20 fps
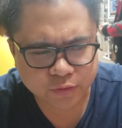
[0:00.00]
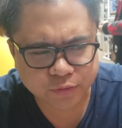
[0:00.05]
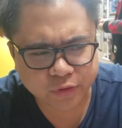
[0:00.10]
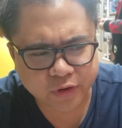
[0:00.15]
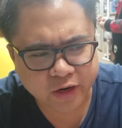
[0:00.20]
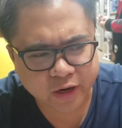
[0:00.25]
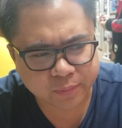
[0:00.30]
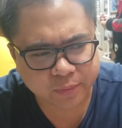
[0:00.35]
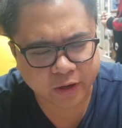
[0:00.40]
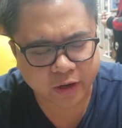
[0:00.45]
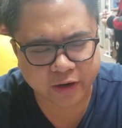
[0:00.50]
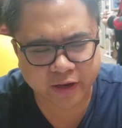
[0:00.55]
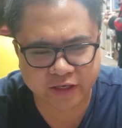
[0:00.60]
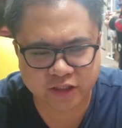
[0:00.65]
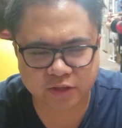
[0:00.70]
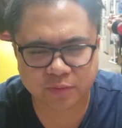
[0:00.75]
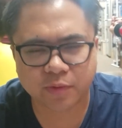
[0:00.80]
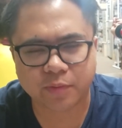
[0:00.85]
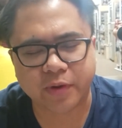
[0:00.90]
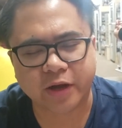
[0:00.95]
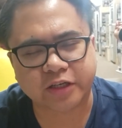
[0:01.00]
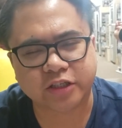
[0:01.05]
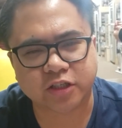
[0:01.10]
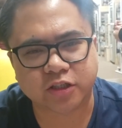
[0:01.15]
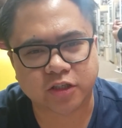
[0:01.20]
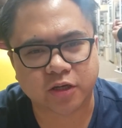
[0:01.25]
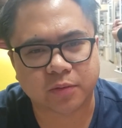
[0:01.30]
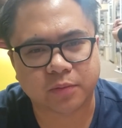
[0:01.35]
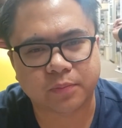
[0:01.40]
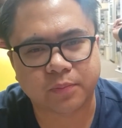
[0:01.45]
oh, did I play? I'll get to my matches,
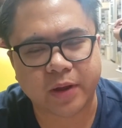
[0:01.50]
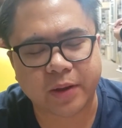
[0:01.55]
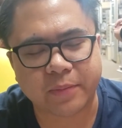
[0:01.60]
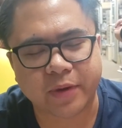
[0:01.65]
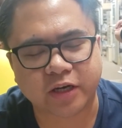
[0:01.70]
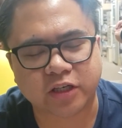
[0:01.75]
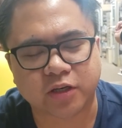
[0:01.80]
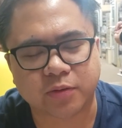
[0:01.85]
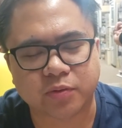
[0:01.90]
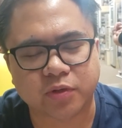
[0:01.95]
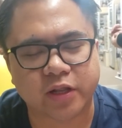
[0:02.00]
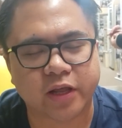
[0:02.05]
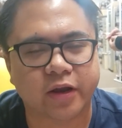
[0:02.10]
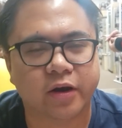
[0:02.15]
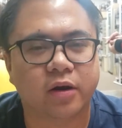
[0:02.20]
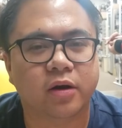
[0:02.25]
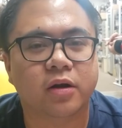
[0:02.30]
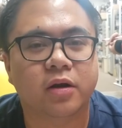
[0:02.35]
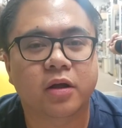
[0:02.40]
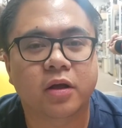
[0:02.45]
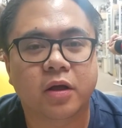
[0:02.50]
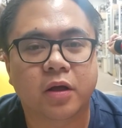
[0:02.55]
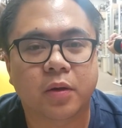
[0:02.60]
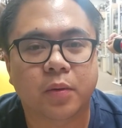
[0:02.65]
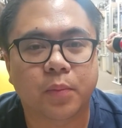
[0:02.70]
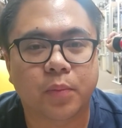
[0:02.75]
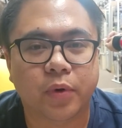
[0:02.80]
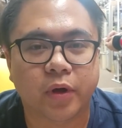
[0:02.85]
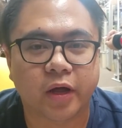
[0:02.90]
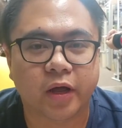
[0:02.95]
my matchups later,
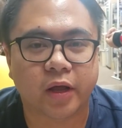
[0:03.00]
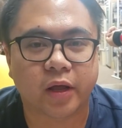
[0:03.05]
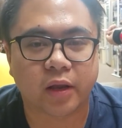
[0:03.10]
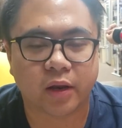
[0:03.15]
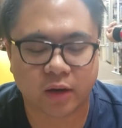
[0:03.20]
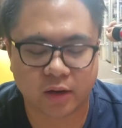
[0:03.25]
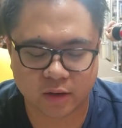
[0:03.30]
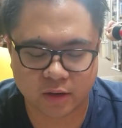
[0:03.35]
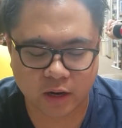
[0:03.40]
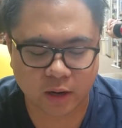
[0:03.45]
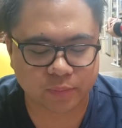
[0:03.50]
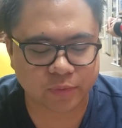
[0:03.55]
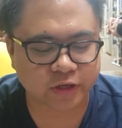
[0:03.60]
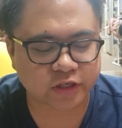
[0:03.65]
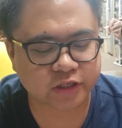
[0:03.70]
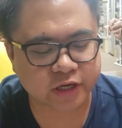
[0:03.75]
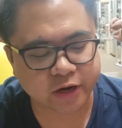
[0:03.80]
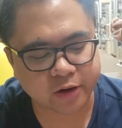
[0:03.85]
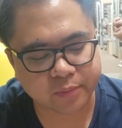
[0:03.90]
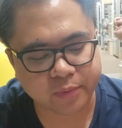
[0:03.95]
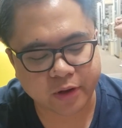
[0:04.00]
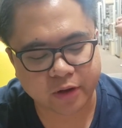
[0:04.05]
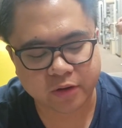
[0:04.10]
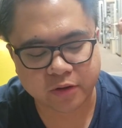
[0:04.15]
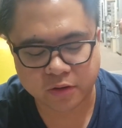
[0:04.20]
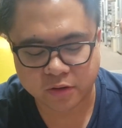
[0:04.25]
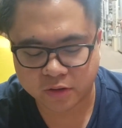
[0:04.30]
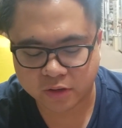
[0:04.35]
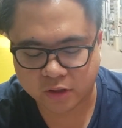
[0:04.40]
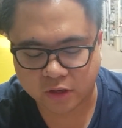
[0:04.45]
but I played Shadowpal.
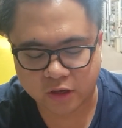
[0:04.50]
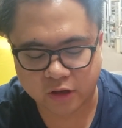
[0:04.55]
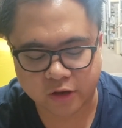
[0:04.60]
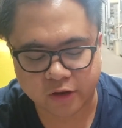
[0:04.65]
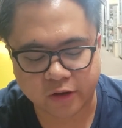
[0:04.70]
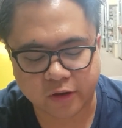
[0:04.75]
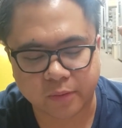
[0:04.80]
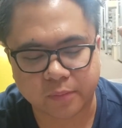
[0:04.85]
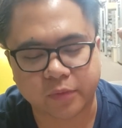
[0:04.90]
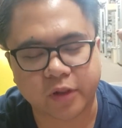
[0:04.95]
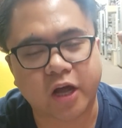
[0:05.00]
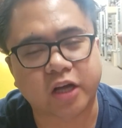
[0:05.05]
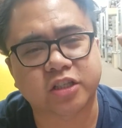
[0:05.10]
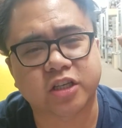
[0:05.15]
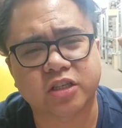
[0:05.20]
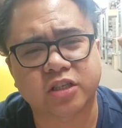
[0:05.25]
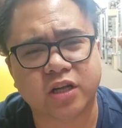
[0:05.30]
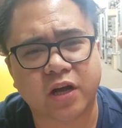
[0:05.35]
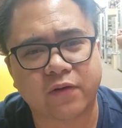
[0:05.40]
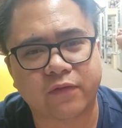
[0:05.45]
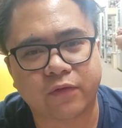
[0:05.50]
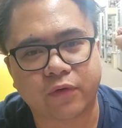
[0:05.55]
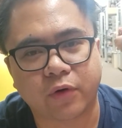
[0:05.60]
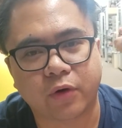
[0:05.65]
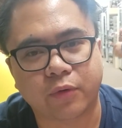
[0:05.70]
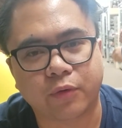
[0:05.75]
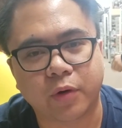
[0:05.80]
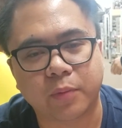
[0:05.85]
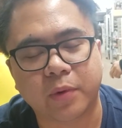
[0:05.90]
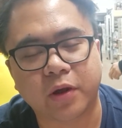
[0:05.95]
Um, lost in top
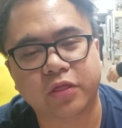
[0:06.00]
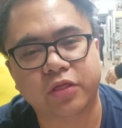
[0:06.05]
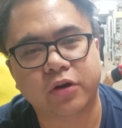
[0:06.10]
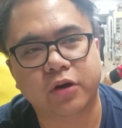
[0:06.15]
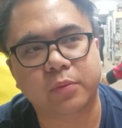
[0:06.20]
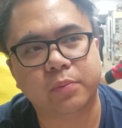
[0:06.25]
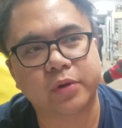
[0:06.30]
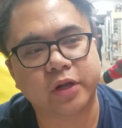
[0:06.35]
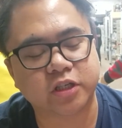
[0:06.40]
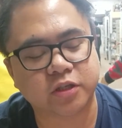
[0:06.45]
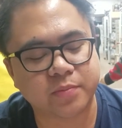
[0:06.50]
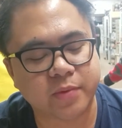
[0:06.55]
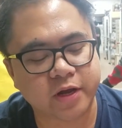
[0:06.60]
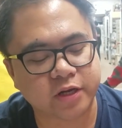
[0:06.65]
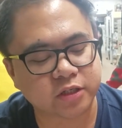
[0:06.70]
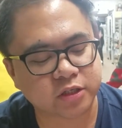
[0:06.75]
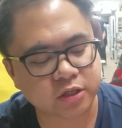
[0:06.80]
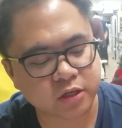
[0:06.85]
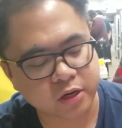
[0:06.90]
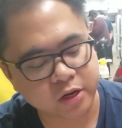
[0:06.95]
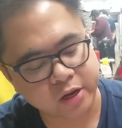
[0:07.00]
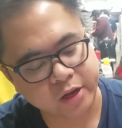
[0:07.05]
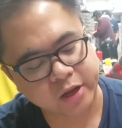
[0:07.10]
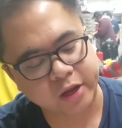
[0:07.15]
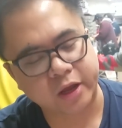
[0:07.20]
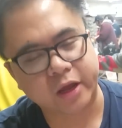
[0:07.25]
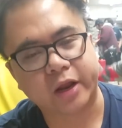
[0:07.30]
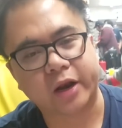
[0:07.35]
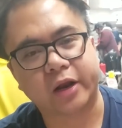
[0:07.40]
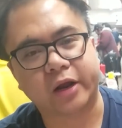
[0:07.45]
four, won my third place match,
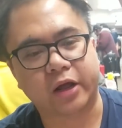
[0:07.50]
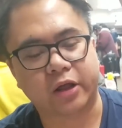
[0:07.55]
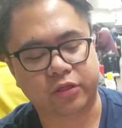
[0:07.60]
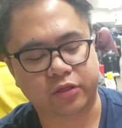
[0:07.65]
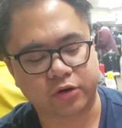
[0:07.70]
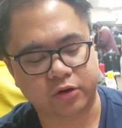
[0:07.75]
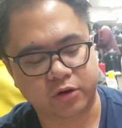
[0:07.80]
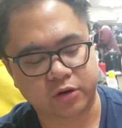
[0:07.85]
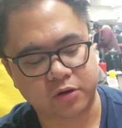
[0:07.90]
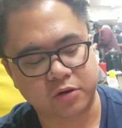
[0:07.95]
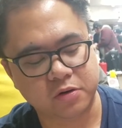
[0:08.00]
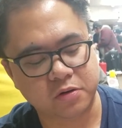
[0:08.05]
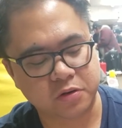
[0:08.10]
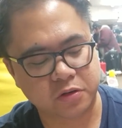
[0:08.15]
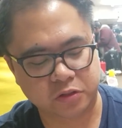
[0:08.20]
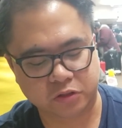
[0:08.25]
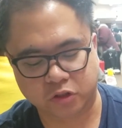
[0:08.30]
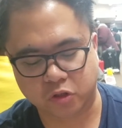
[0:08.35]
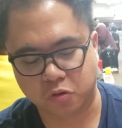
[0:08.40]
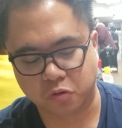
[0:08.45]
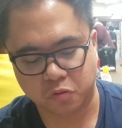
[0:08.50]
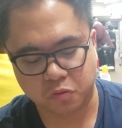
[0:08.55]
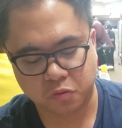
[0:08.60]
and I got third, so